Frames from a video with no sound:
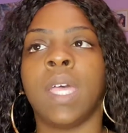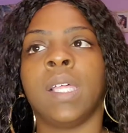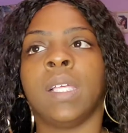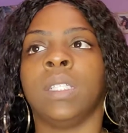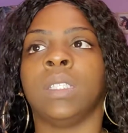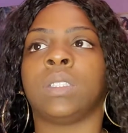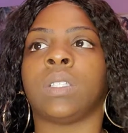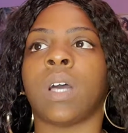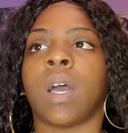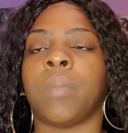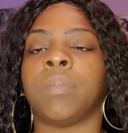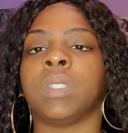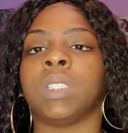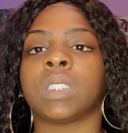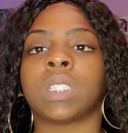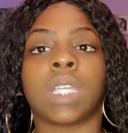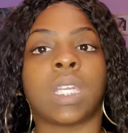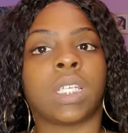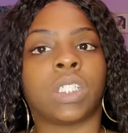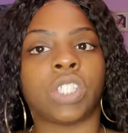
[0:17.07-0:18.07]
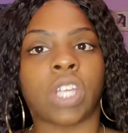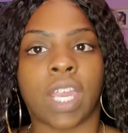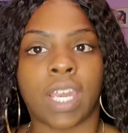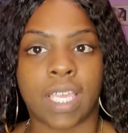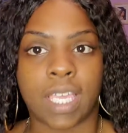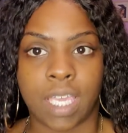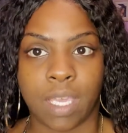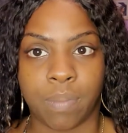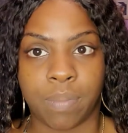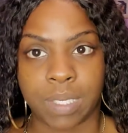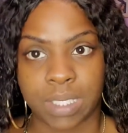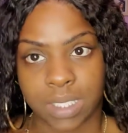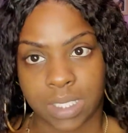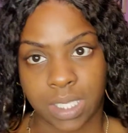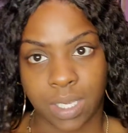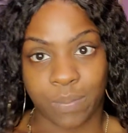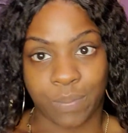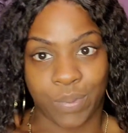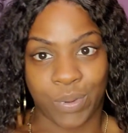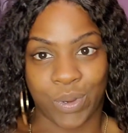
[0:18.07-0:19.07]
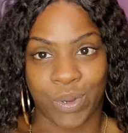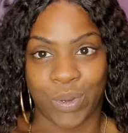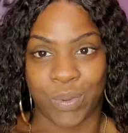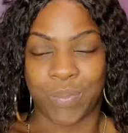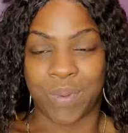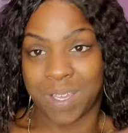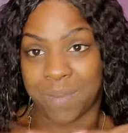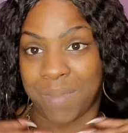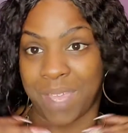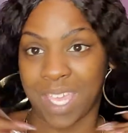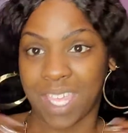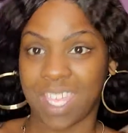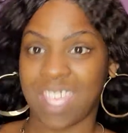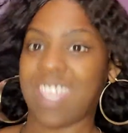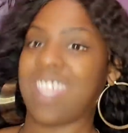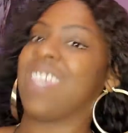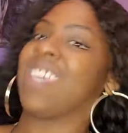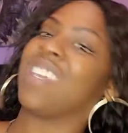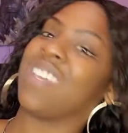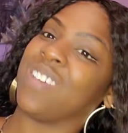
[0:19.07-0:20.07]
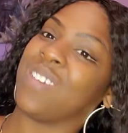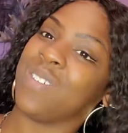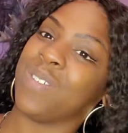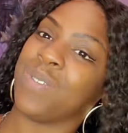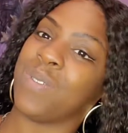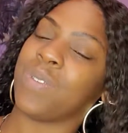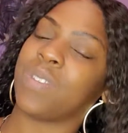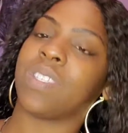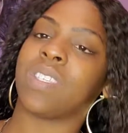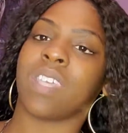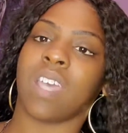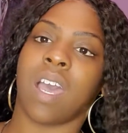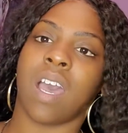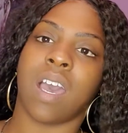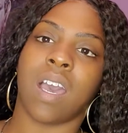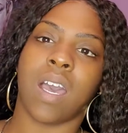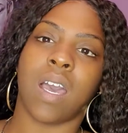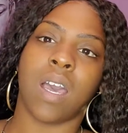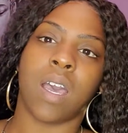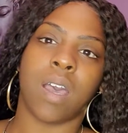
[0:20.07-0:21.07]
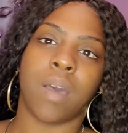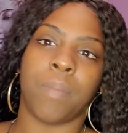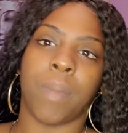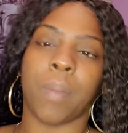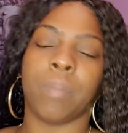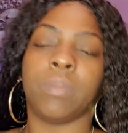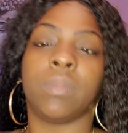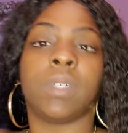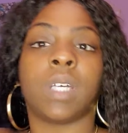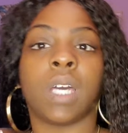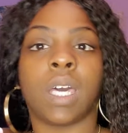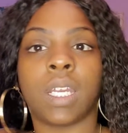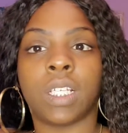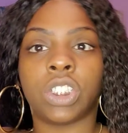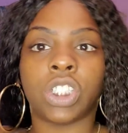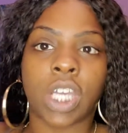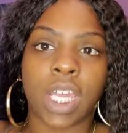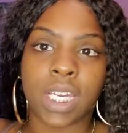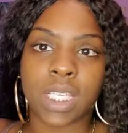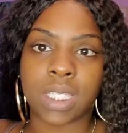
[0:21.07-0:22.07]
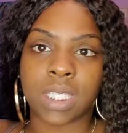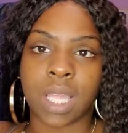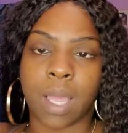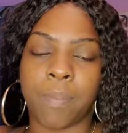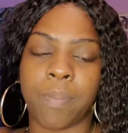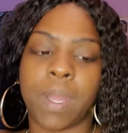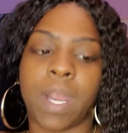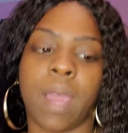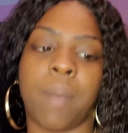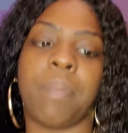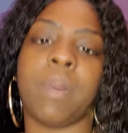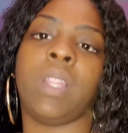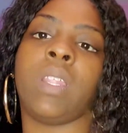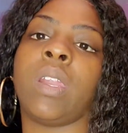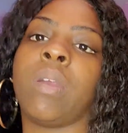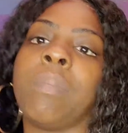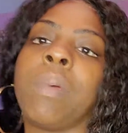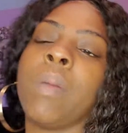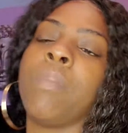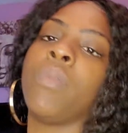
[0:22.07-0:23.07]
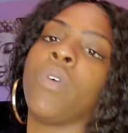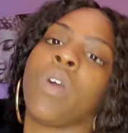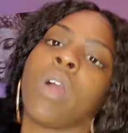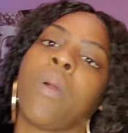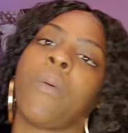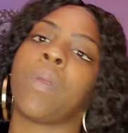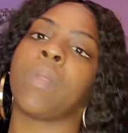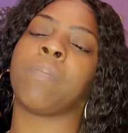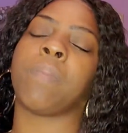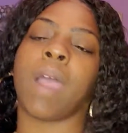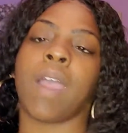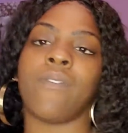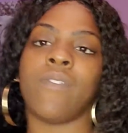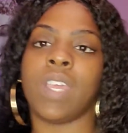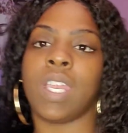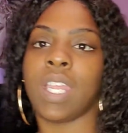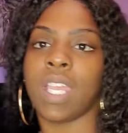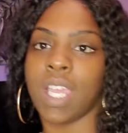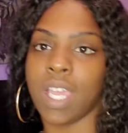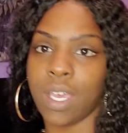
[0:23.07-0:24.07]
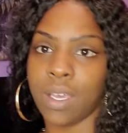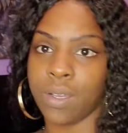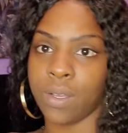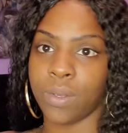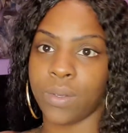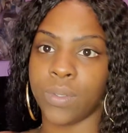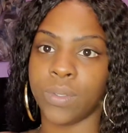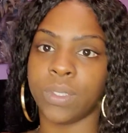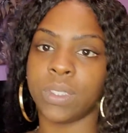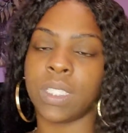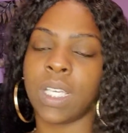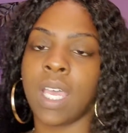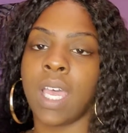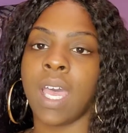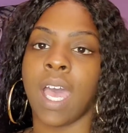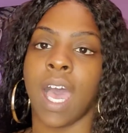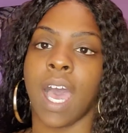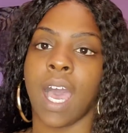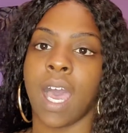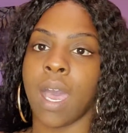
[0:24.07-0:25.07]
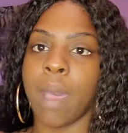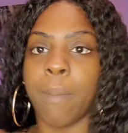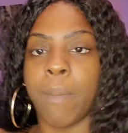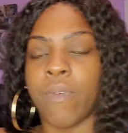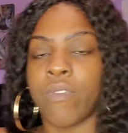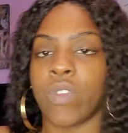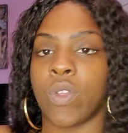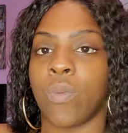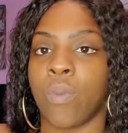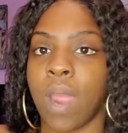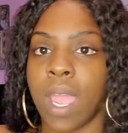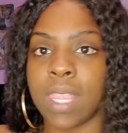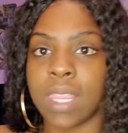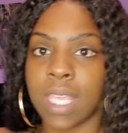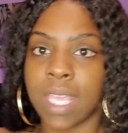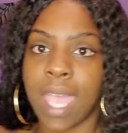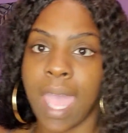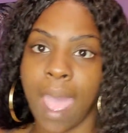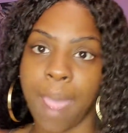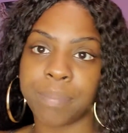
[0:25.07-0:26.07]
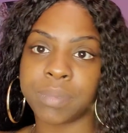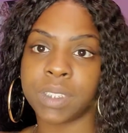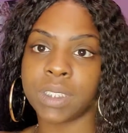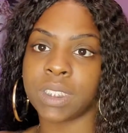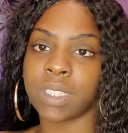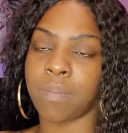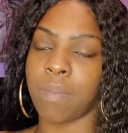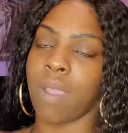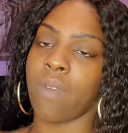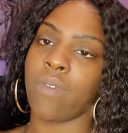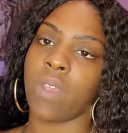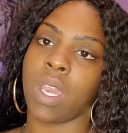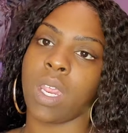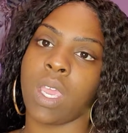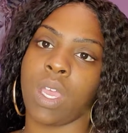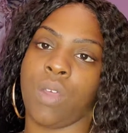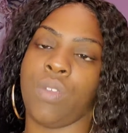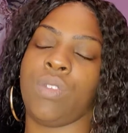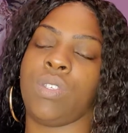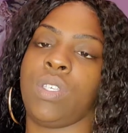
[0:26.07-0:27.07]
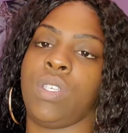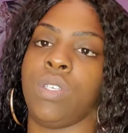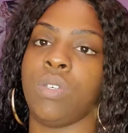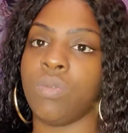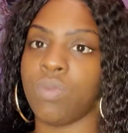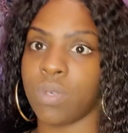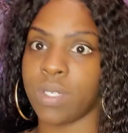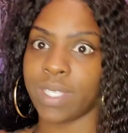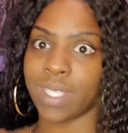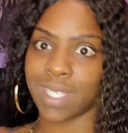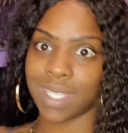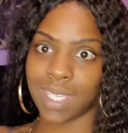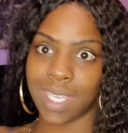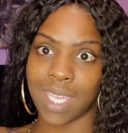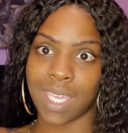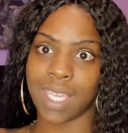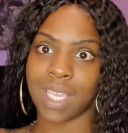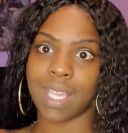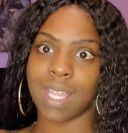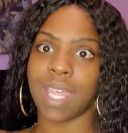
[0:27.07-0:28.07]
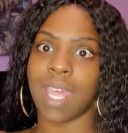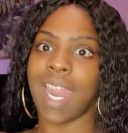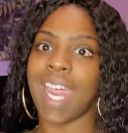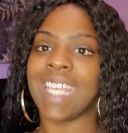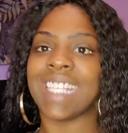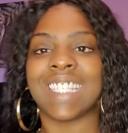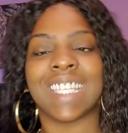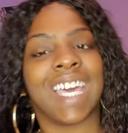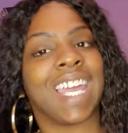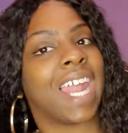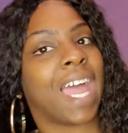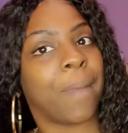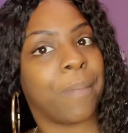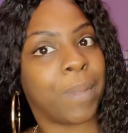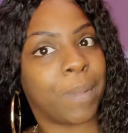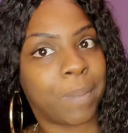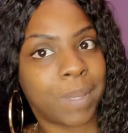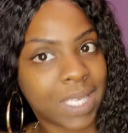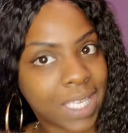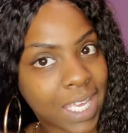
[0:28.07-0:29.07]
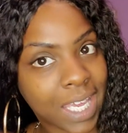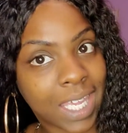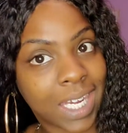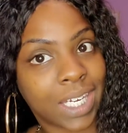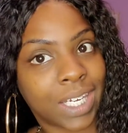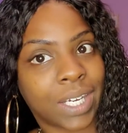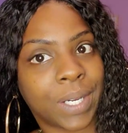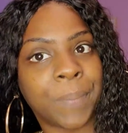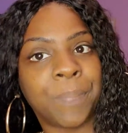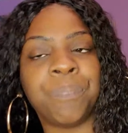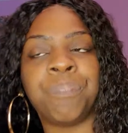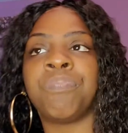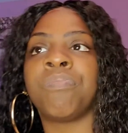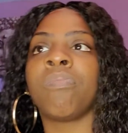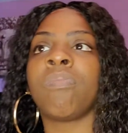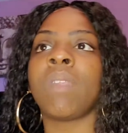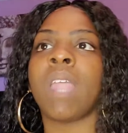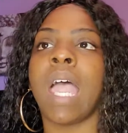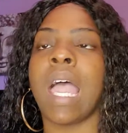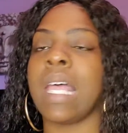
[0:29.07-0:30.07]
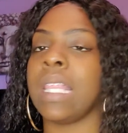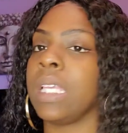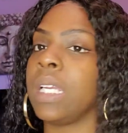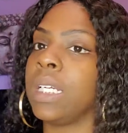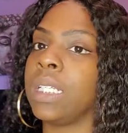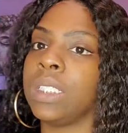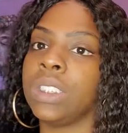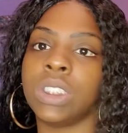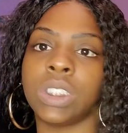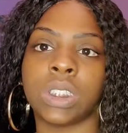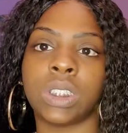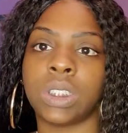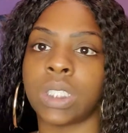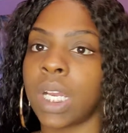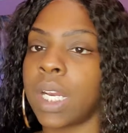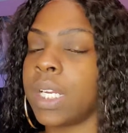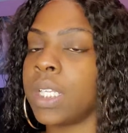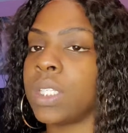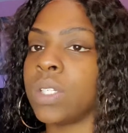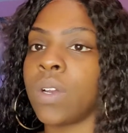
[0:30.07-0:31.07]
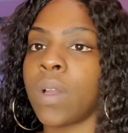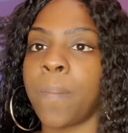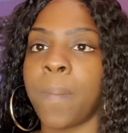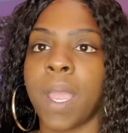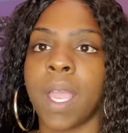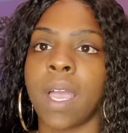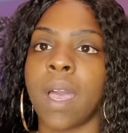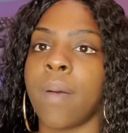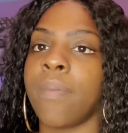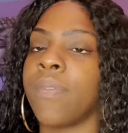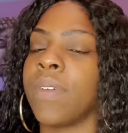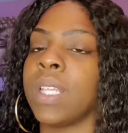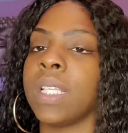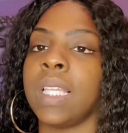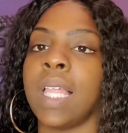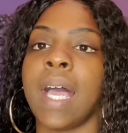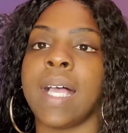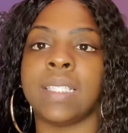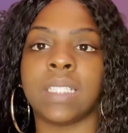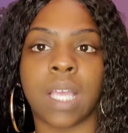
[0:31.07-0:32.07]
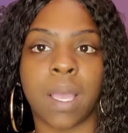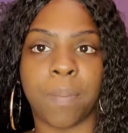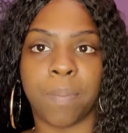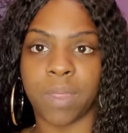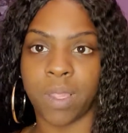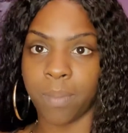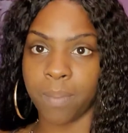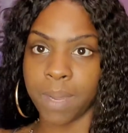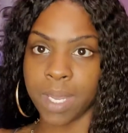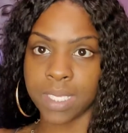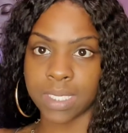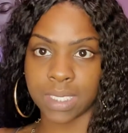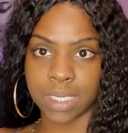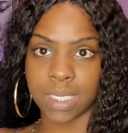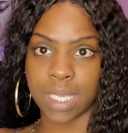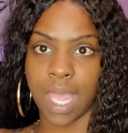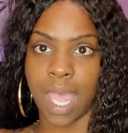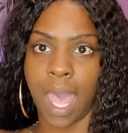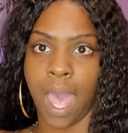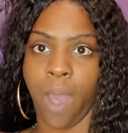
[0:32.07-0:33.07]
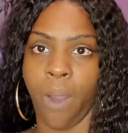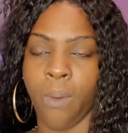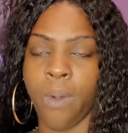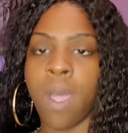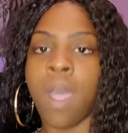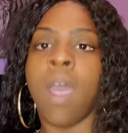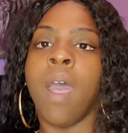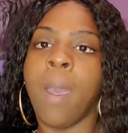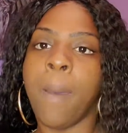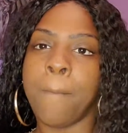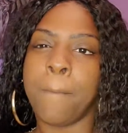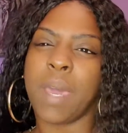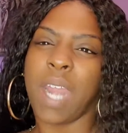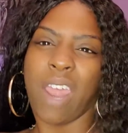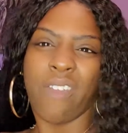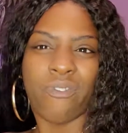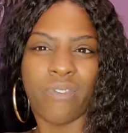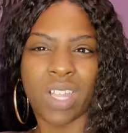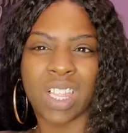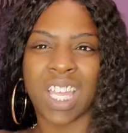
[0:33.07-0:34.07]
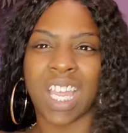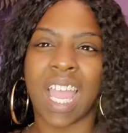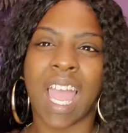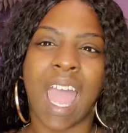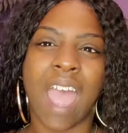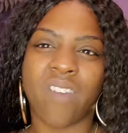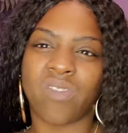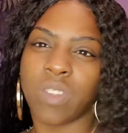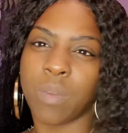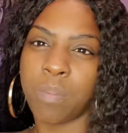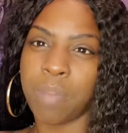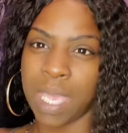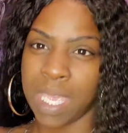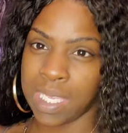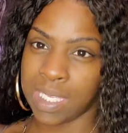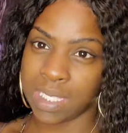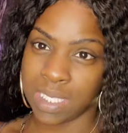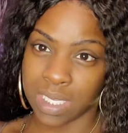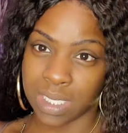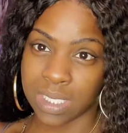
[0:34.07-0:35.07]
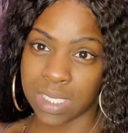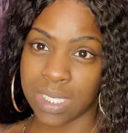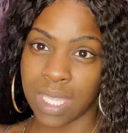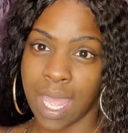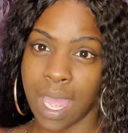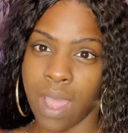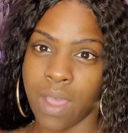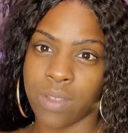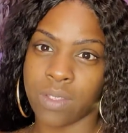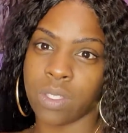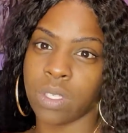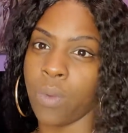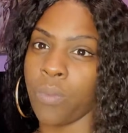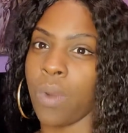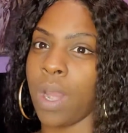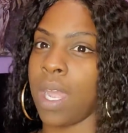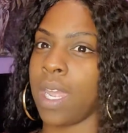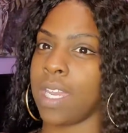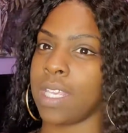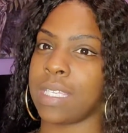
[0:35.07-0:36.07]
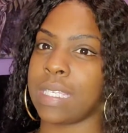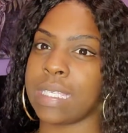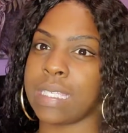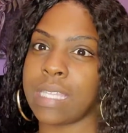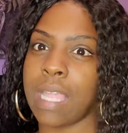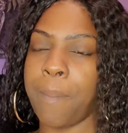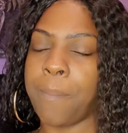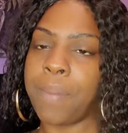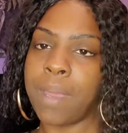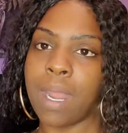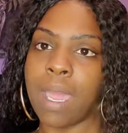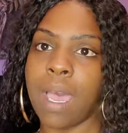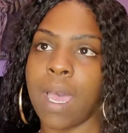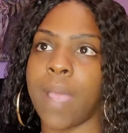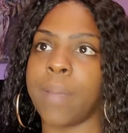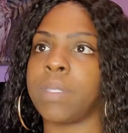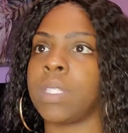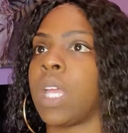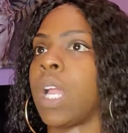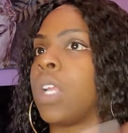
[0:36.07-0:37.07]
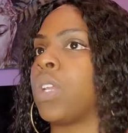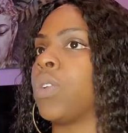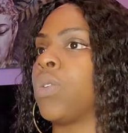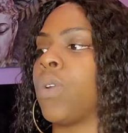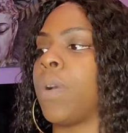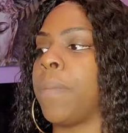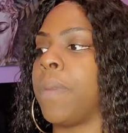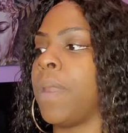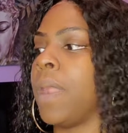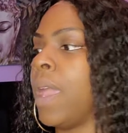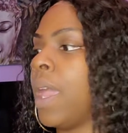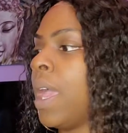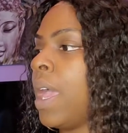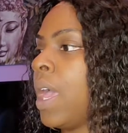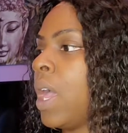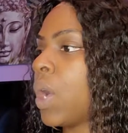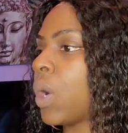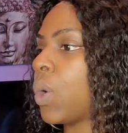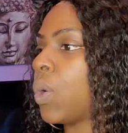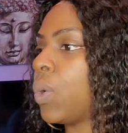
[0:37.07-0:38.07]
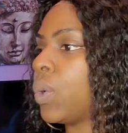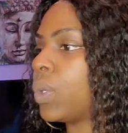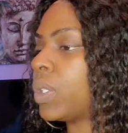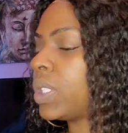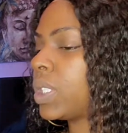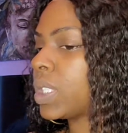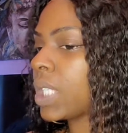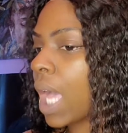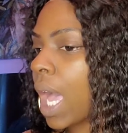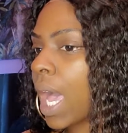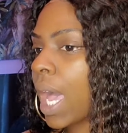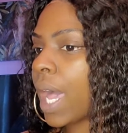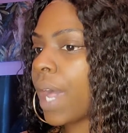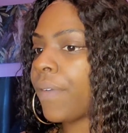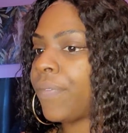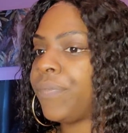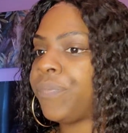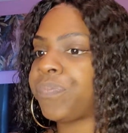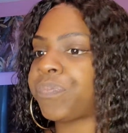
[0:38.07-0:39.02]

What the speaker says: So I'm just going to try to keep it simple, but make it cute. I'm going to try to step it up a little bit more with my videos. If you read the captions of my videos, you would see that I said I'm a beginner. I literally just started doing makeup for the last couple of months now, but I feel like I have the basics down, so I'm ready to step it up, start doing cool stuff.